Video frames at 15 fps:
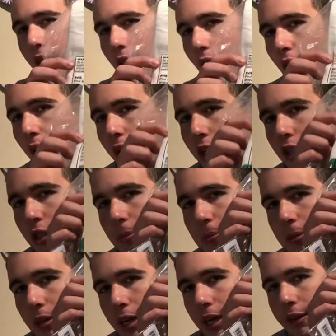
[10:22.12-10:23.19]
large,
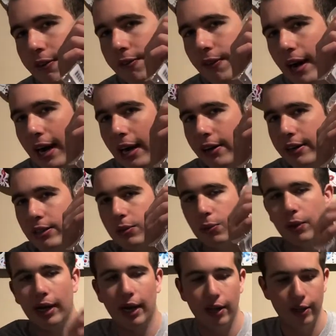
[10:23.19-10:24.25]
pretty fire as
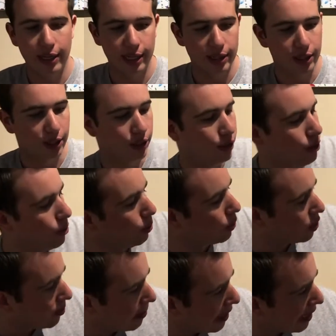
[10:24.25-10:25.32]
well. You got the huge
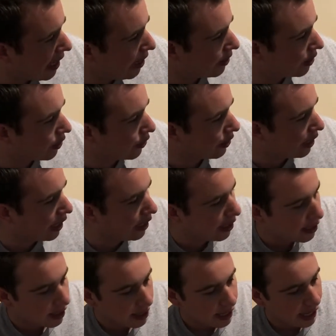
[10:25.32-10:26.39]
spell out in green,
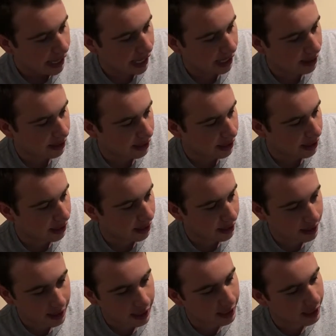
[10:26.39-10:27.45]
and I
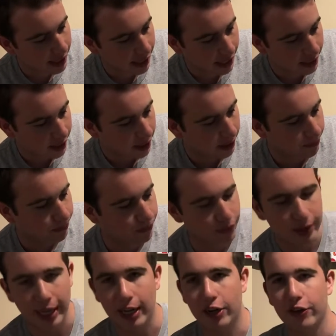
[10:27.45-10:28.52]
think that
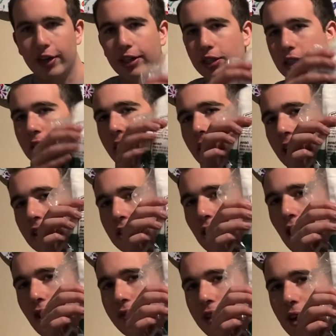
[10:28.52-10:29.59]
that green just hits
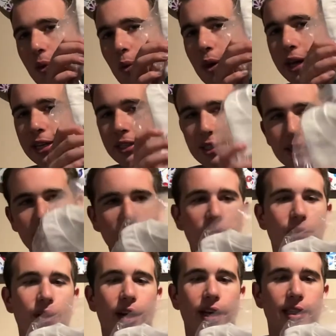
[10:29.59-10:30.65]
off that white so
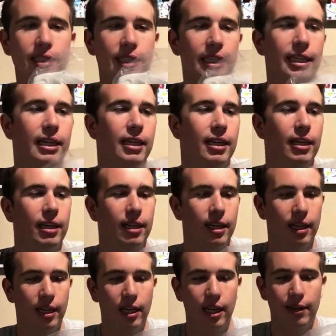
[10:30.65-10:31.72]
nicely.
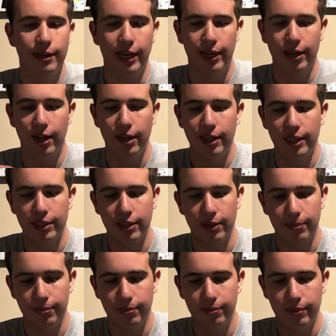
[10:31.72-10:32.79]
Yeah, none of these are,
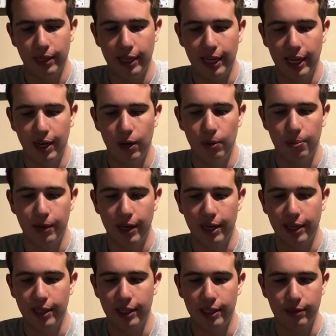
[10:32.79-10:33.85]
I can't open any
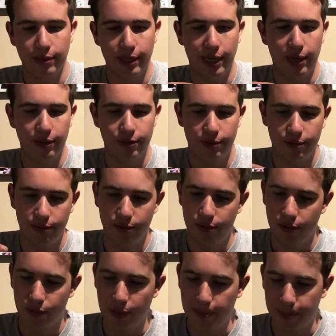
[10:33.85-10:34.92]
of these without
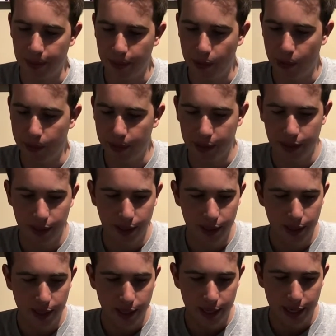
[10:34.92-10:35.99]
ripping them open.
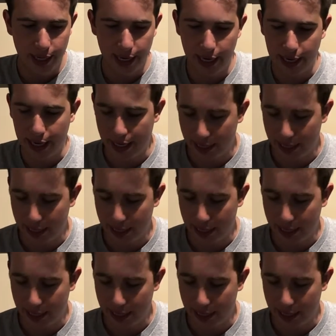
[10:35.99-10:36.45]
And I gotta